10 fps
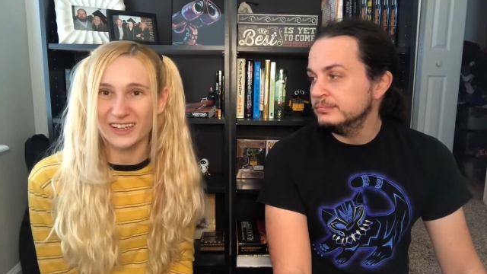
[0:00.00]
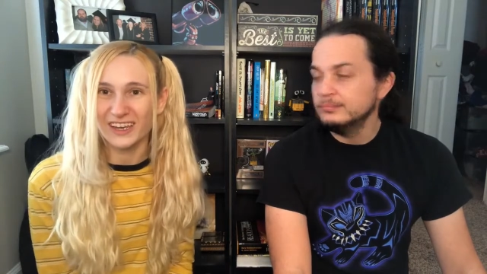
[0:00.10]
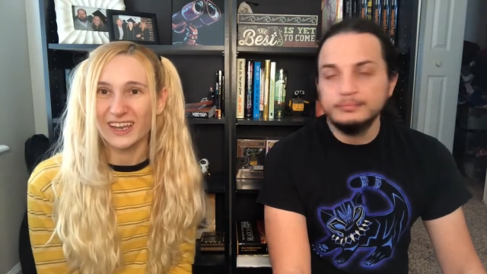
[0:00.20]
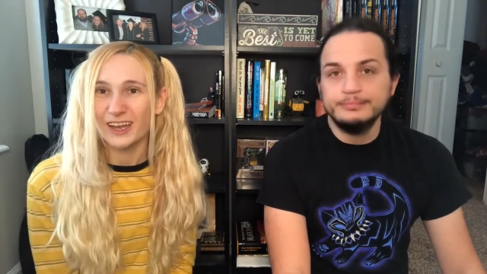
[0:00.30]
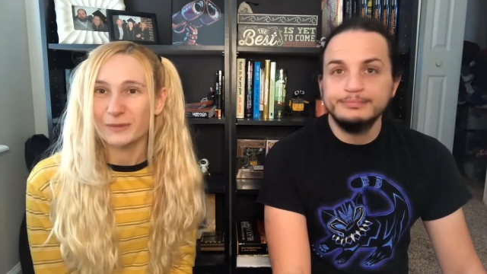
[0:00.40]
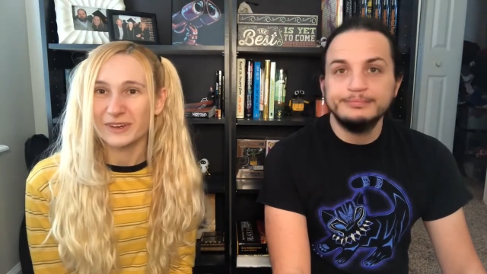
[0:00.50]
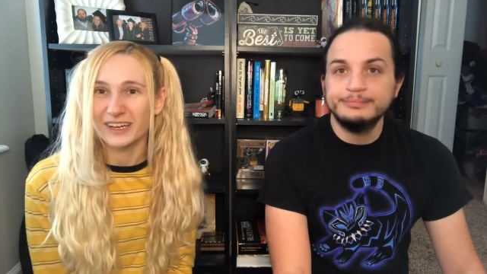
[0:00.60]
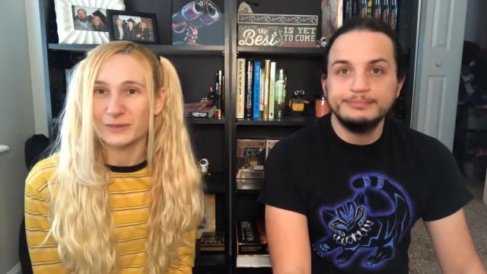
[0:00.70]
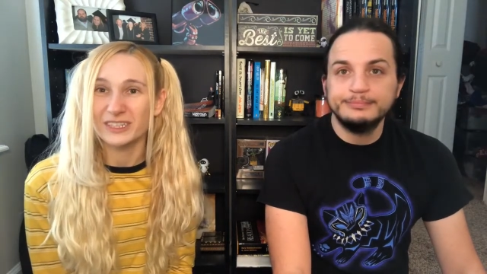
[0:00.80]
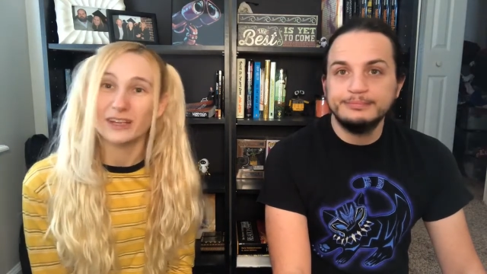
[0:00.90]
Speaker 1: mm. but
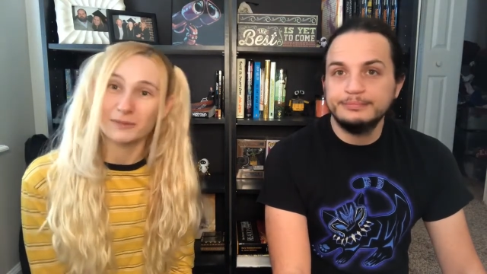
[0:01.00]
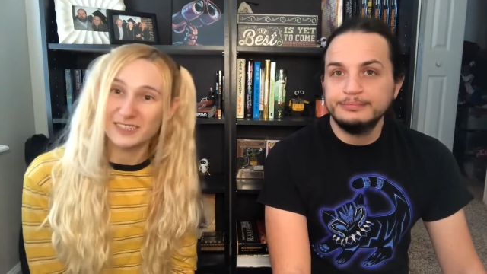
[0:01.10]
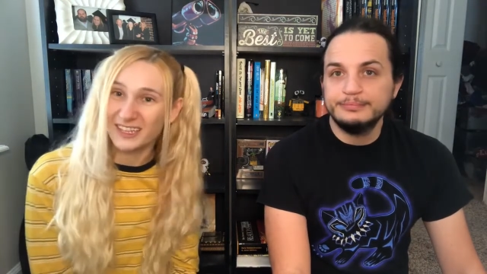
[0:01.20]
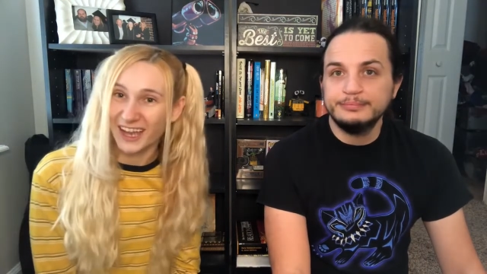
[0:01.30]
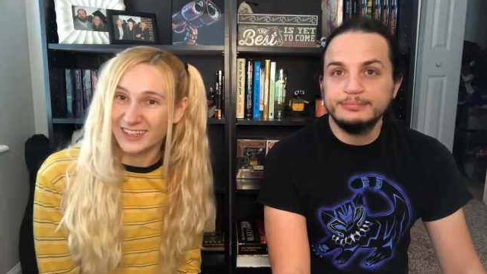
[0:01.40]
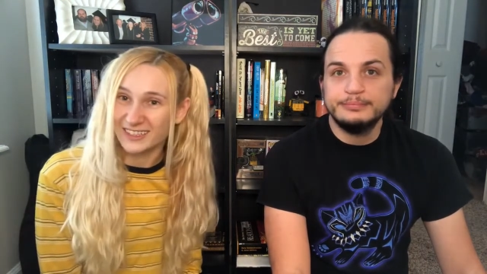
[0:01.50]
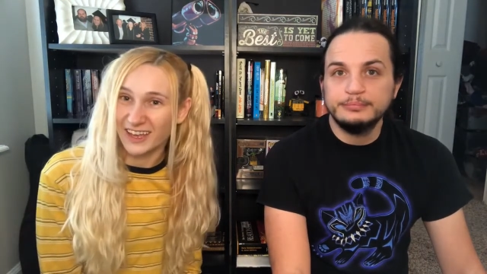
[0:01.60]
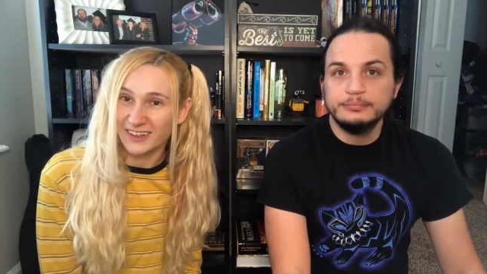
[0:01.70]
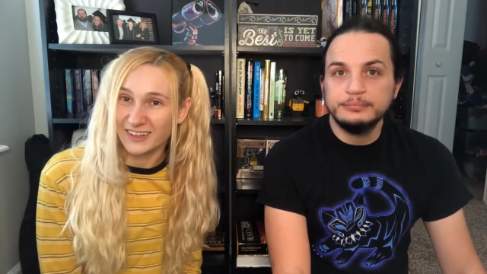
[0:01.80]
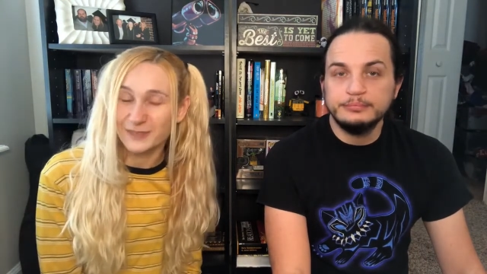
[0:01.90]
we adopted a cat
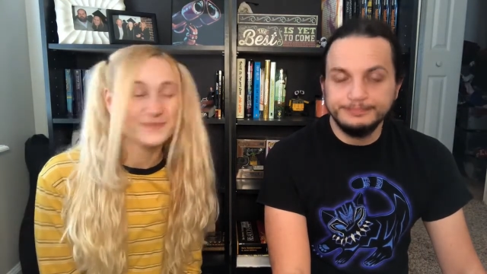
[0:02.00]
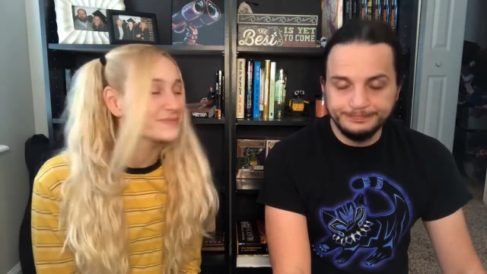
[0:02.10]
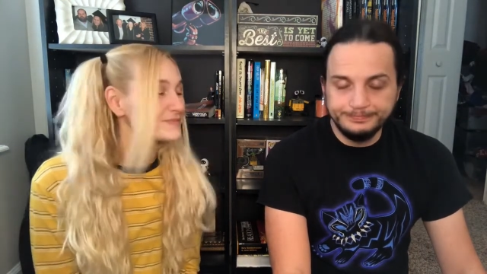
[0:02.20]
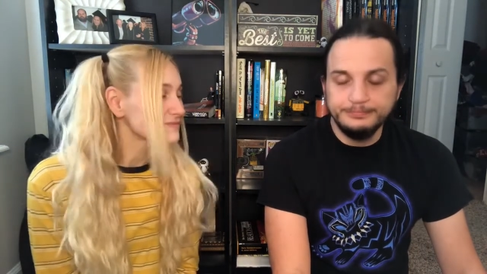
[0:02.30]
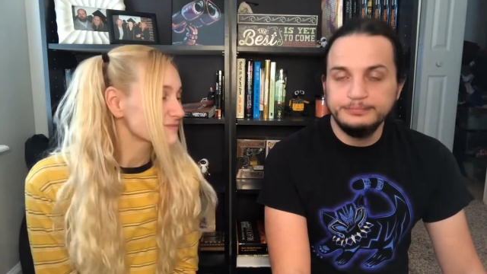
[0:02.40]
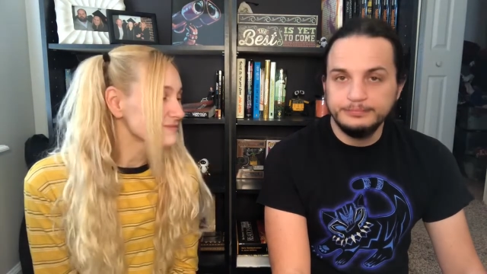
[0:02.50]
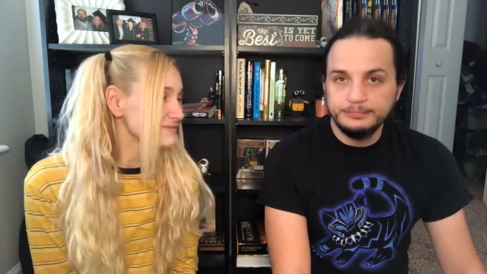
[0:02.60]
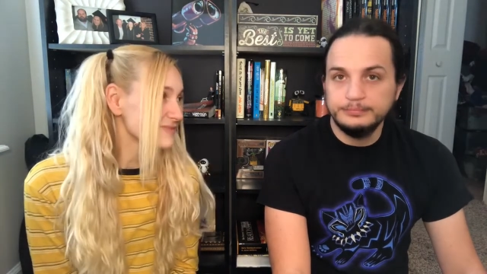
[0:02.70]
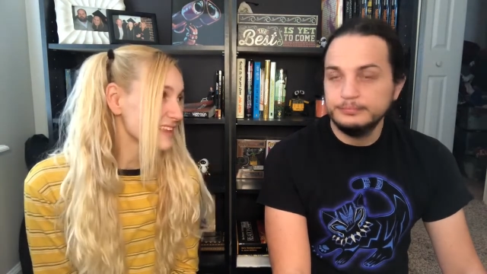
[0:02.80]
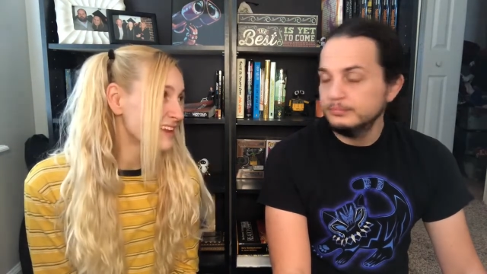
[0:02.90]
together. Mm-hmm
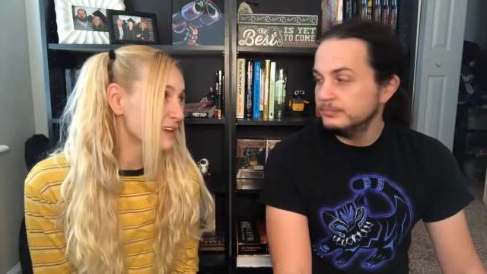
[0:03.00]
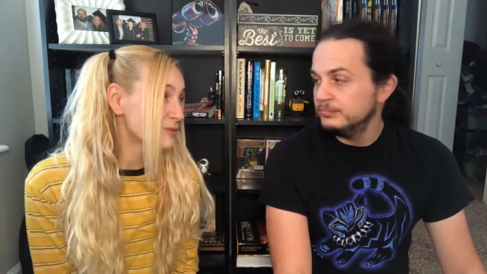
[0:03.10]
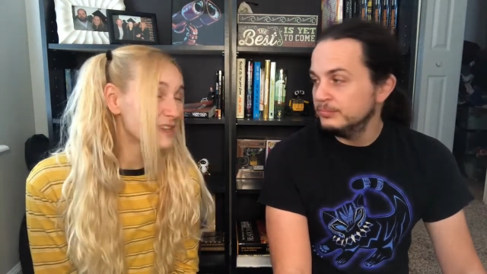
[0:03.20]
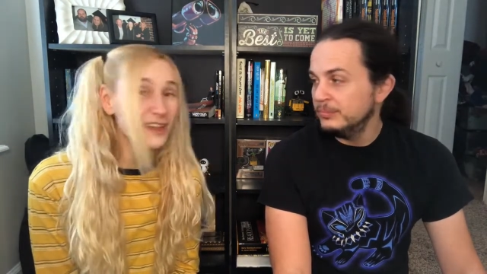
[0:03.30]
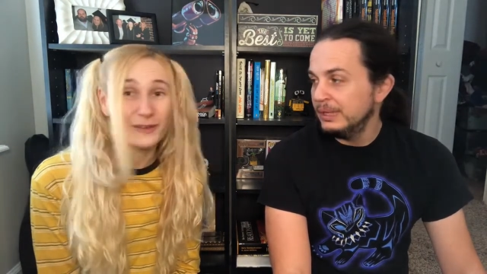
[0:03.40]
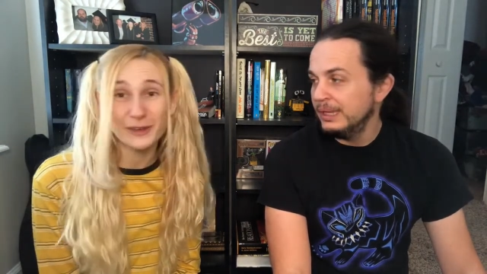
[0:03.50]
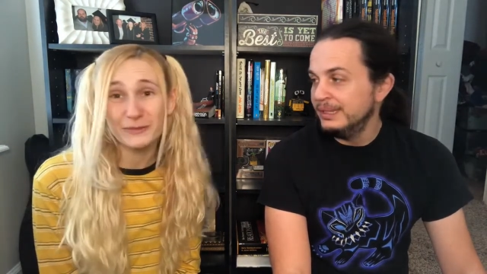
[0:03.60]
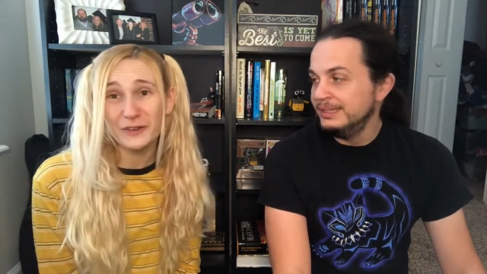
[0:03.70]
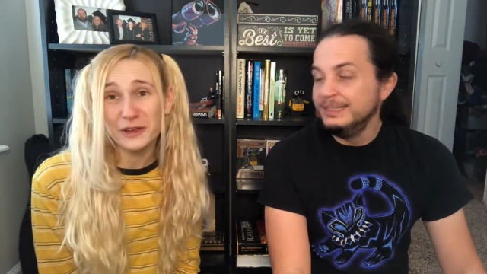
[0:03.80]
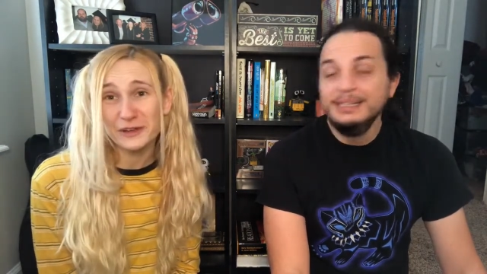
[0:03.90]
and we love him
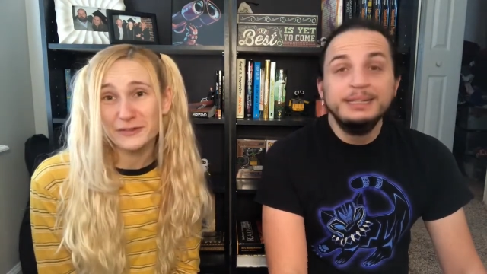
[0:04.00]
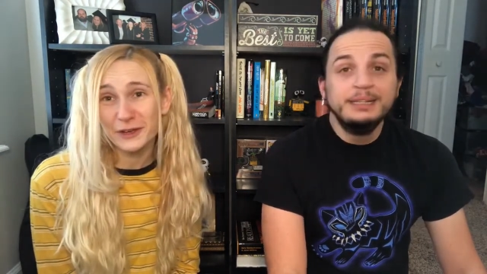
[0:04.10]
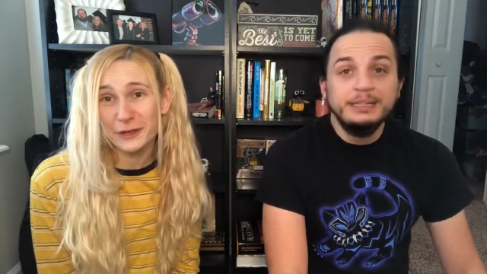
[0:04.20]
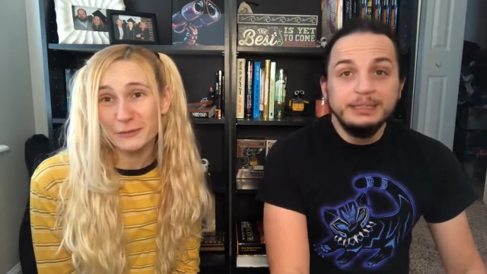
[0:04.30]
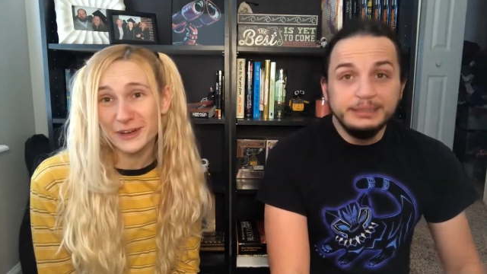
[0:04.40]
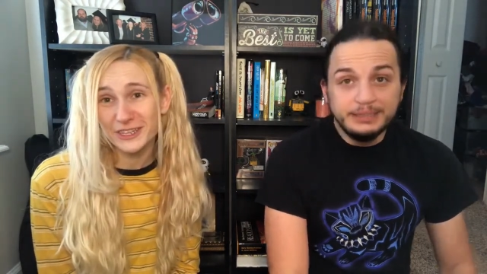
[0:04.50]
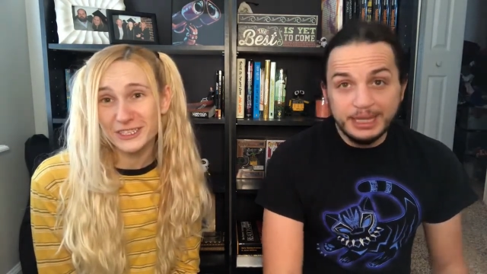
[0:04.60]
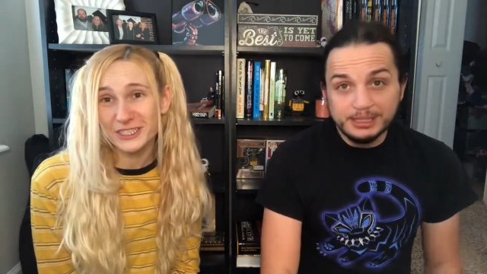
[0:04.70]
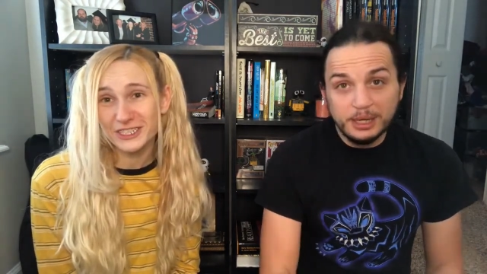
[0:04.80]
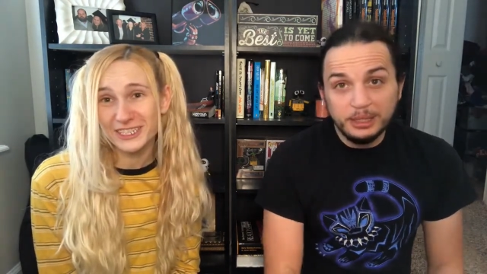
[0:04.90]
very, very much. That's
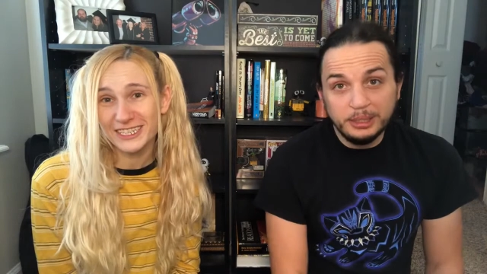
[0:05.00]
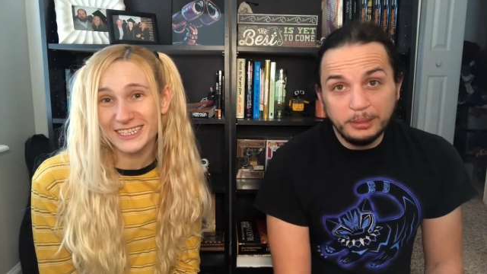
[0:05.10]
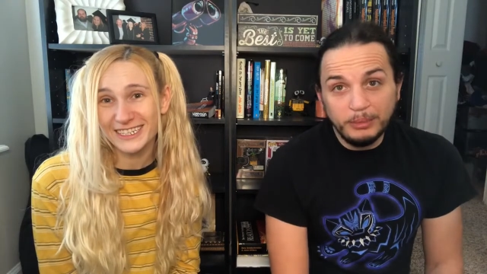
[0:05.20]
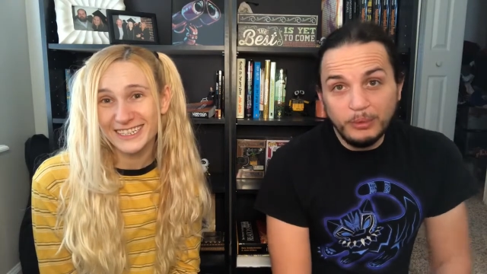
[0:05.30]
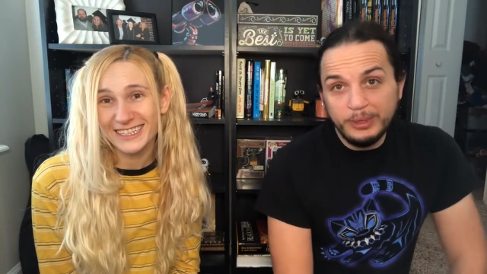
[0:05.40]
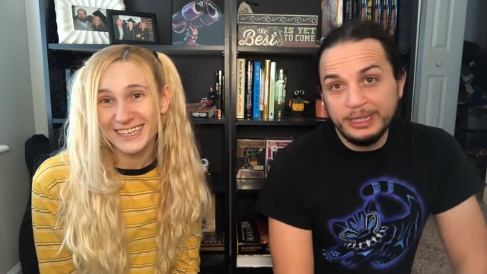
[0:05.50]
our little boy.